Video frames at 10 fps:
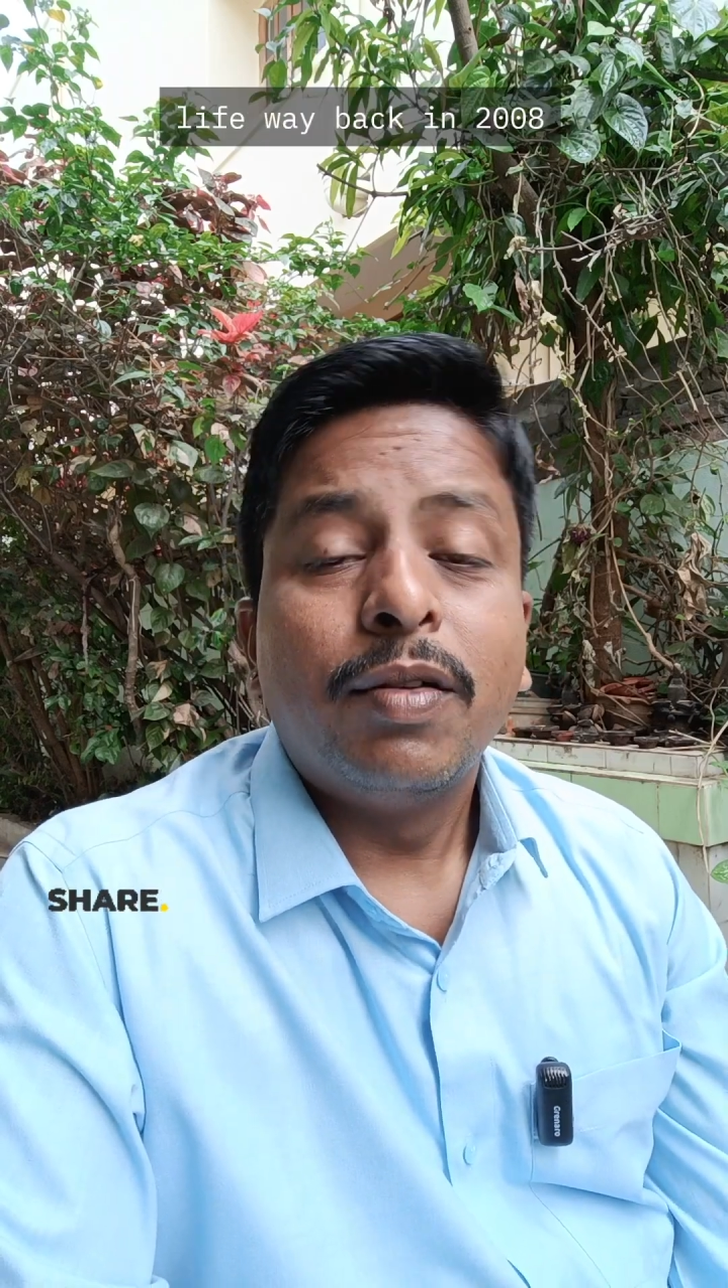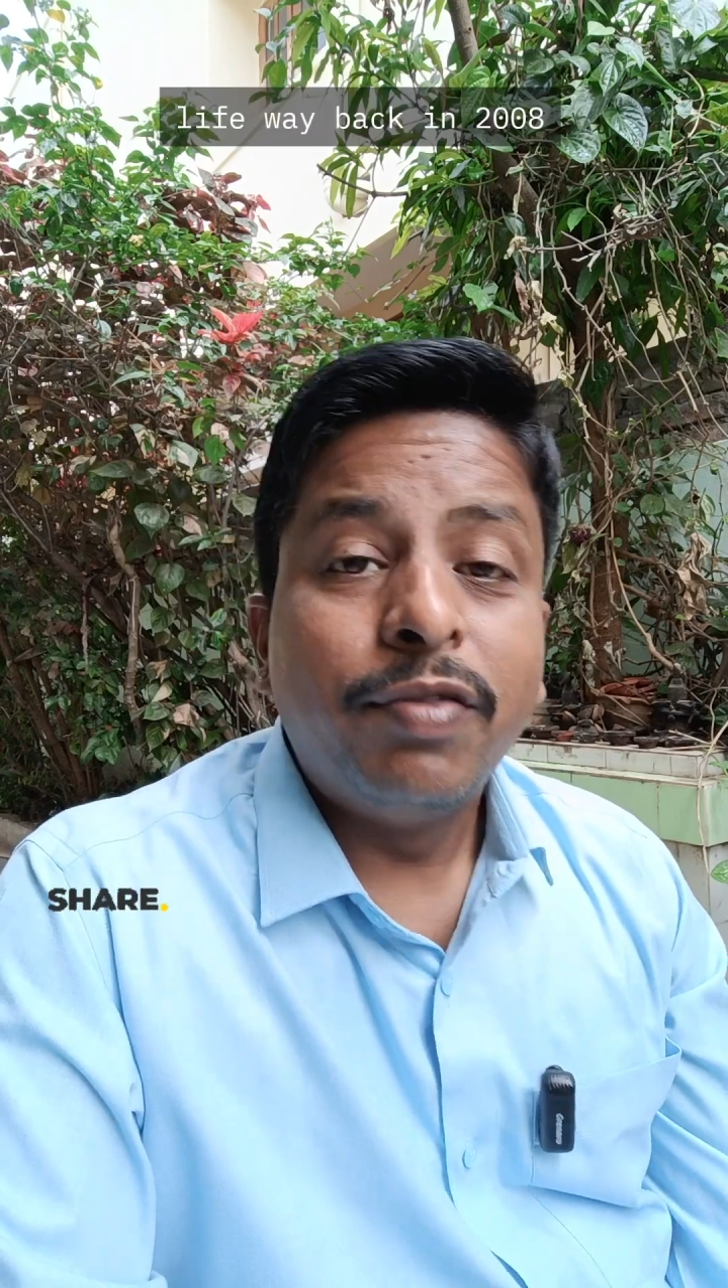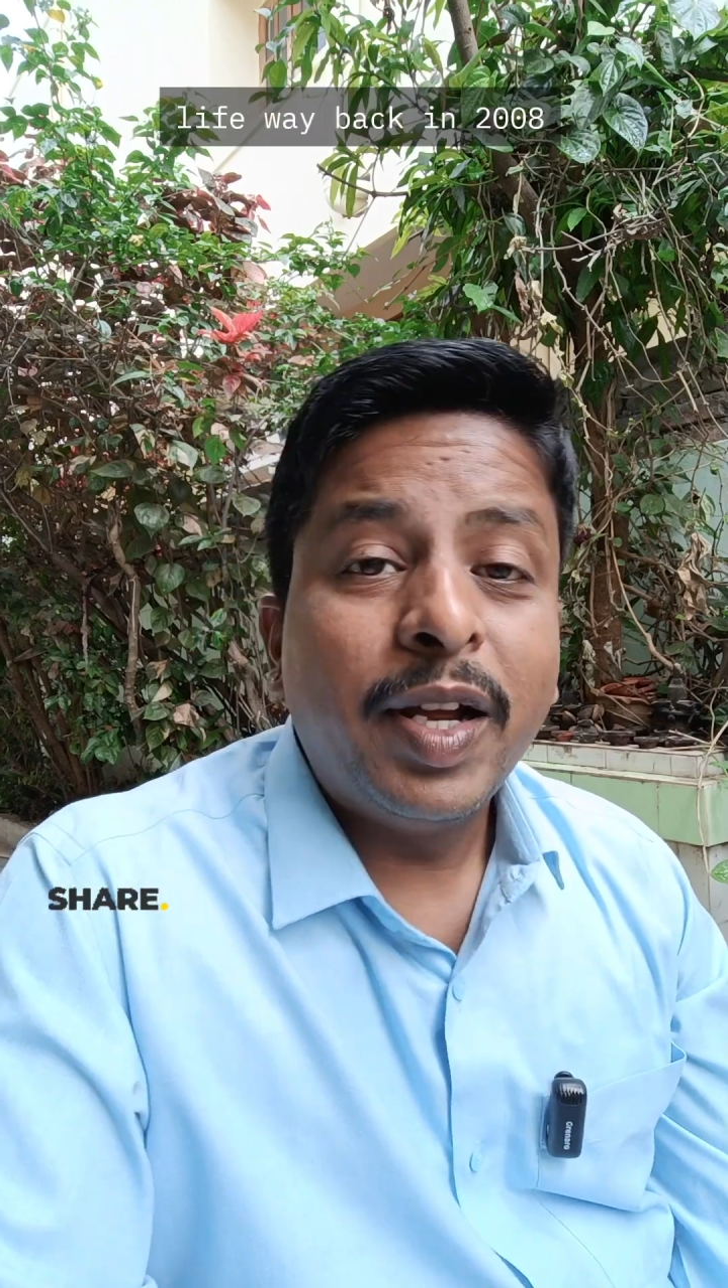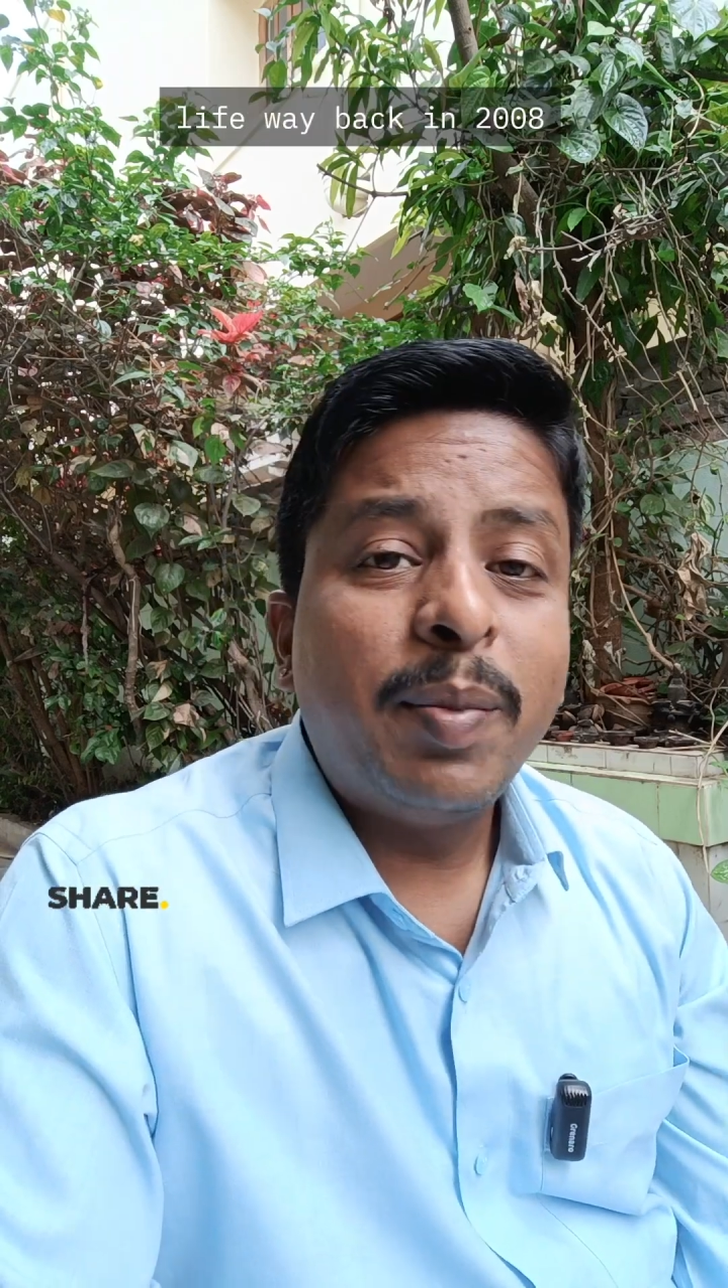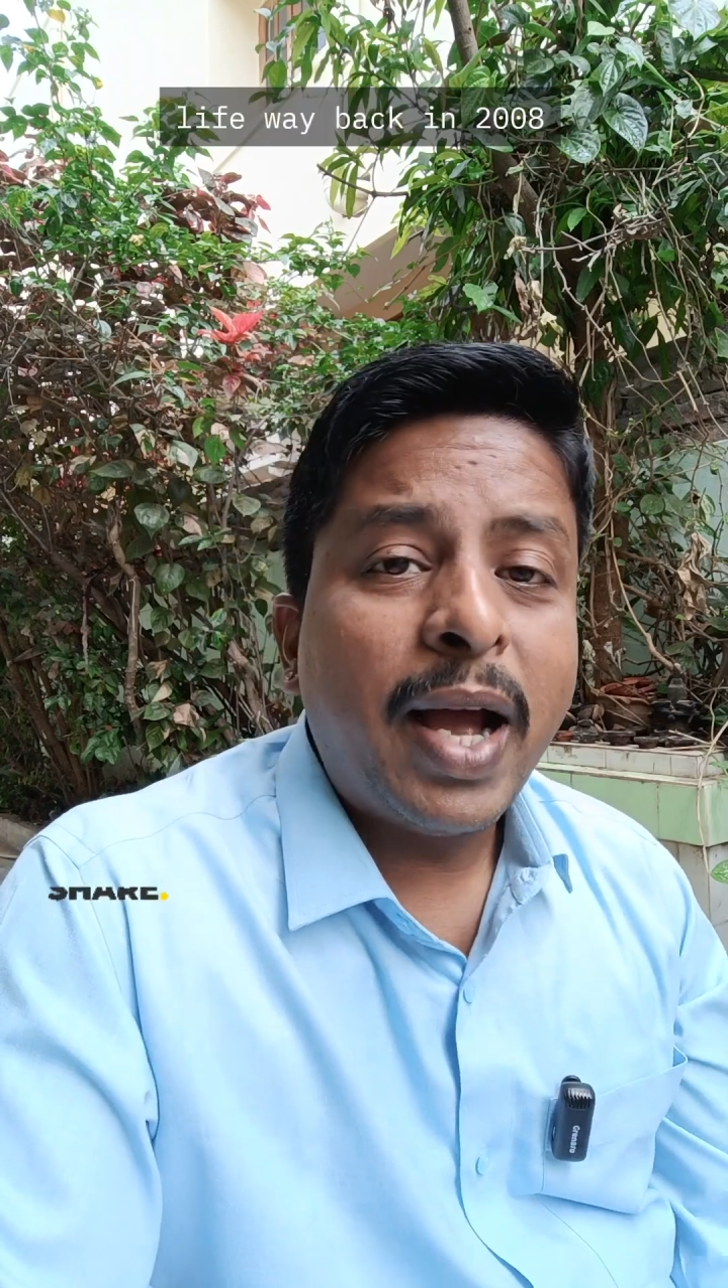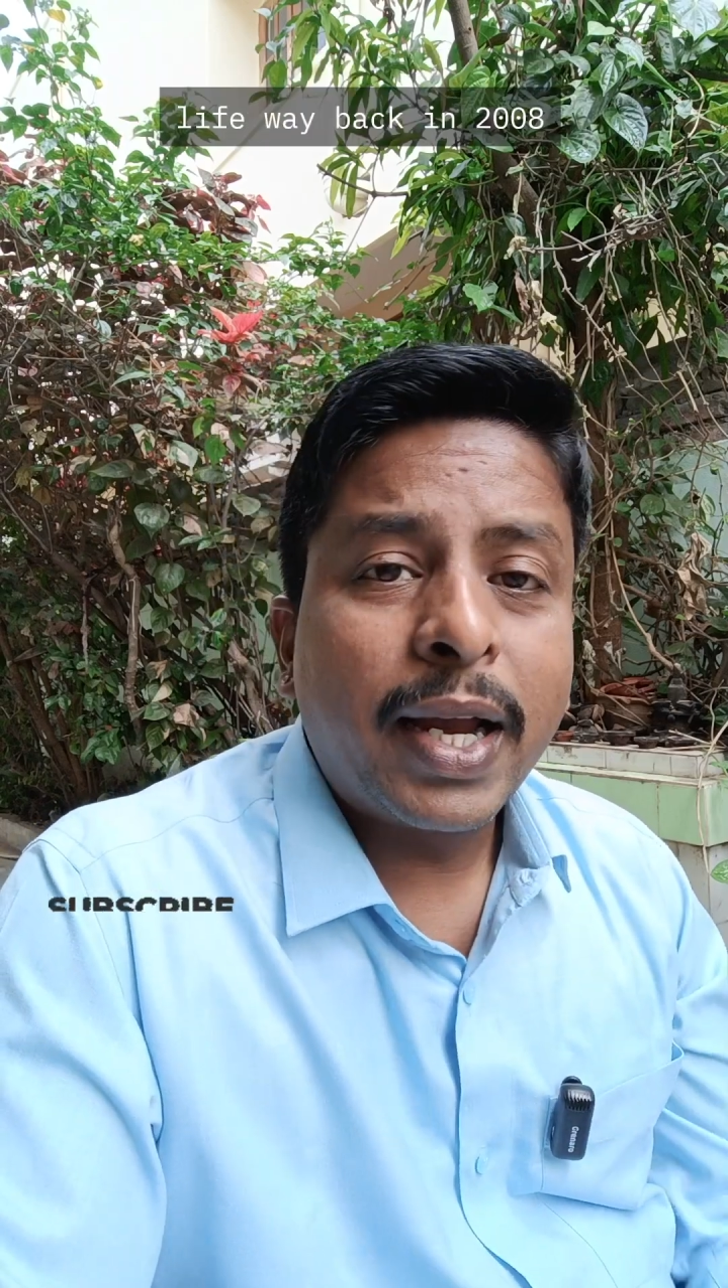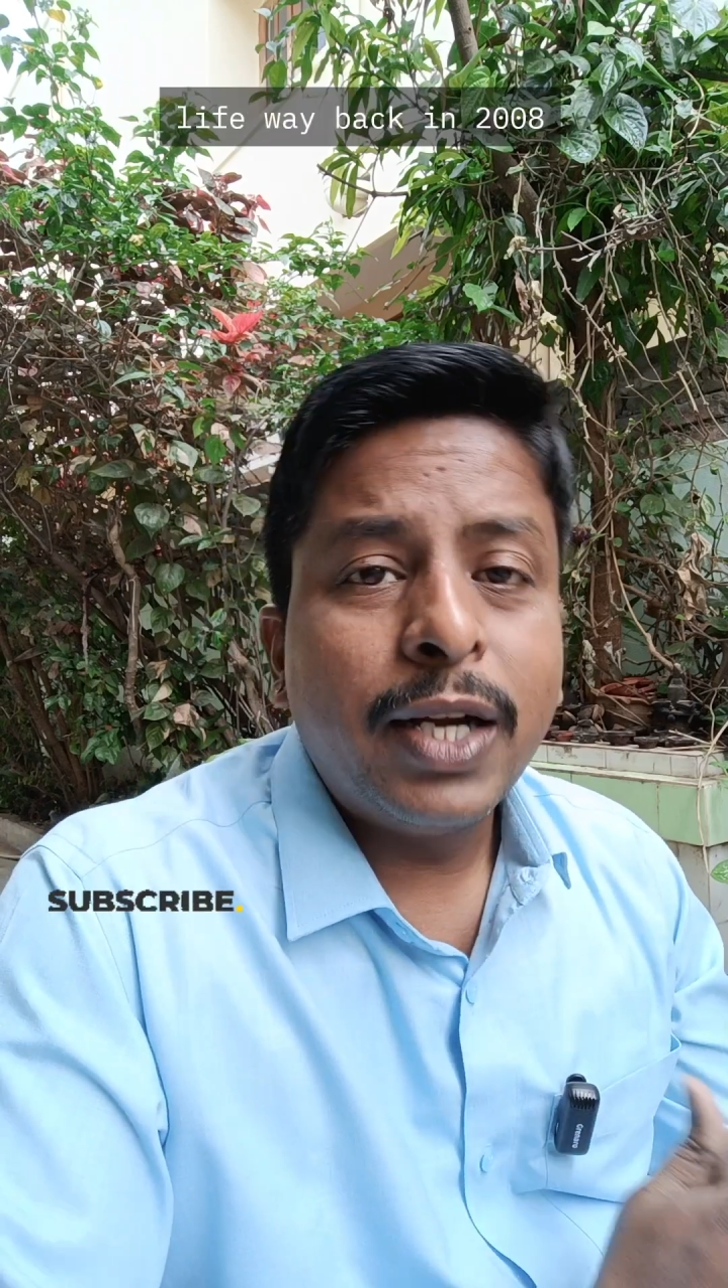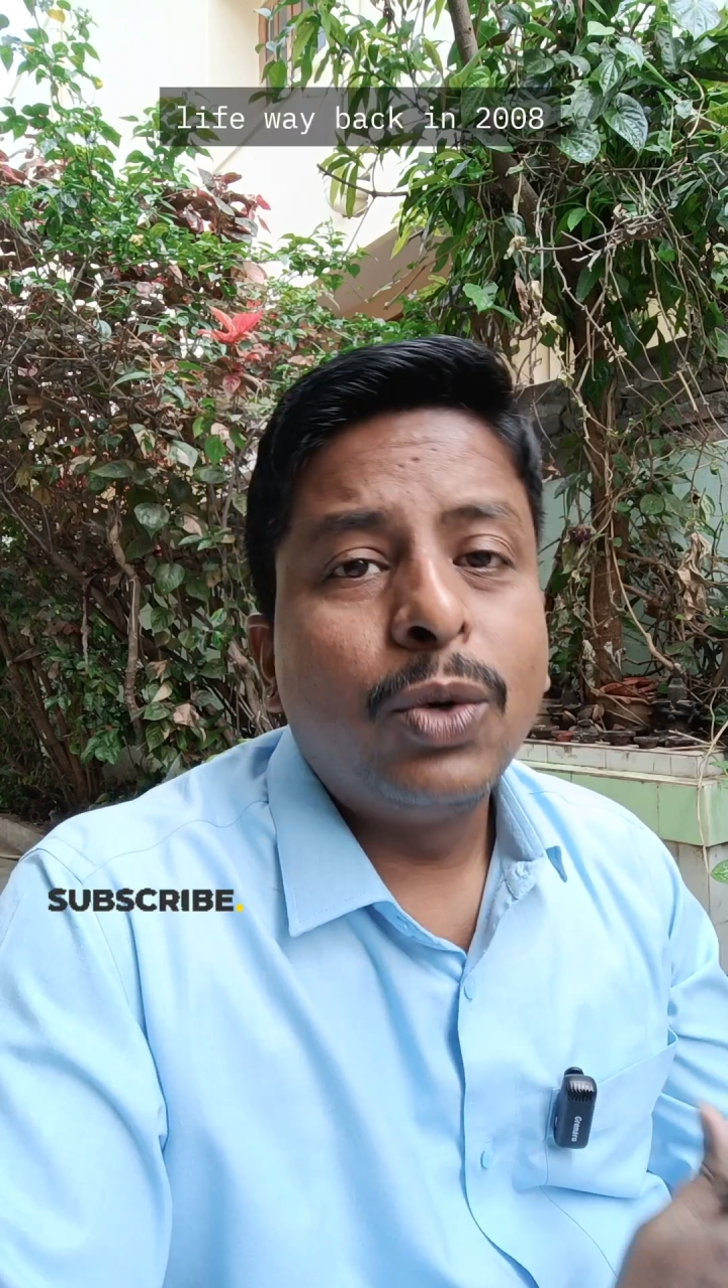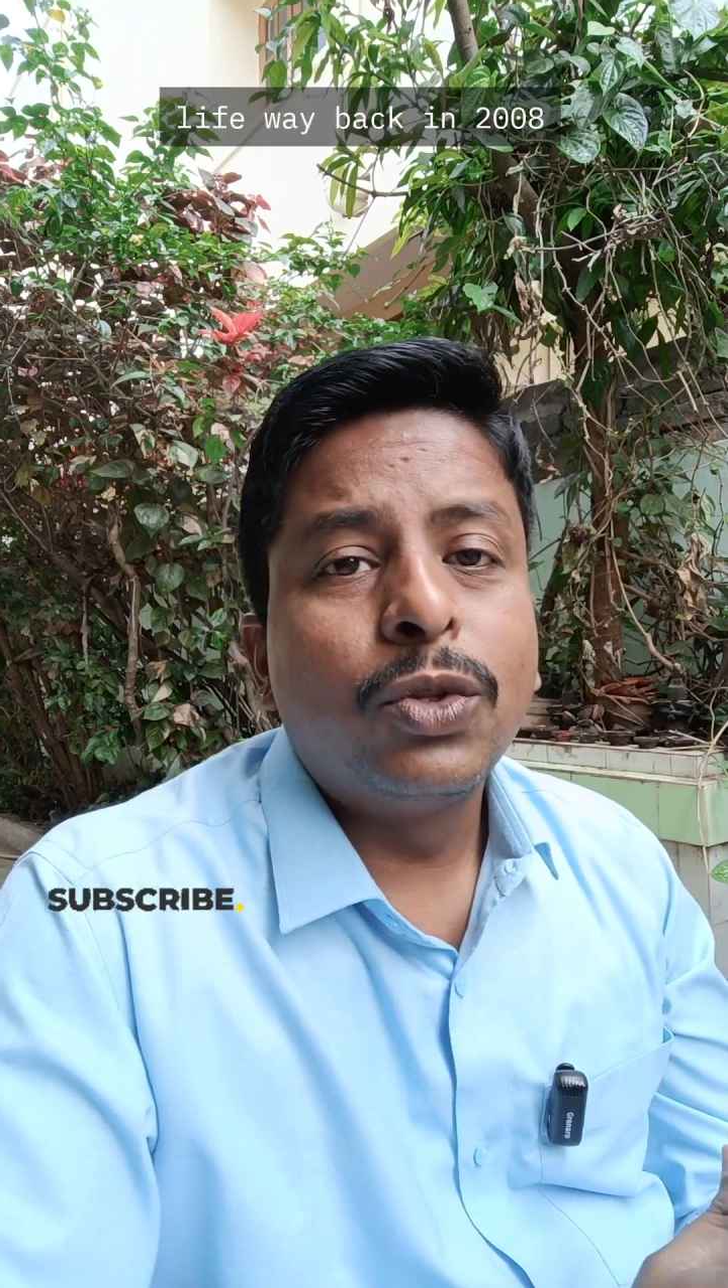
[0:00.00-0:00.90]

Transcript: Way back in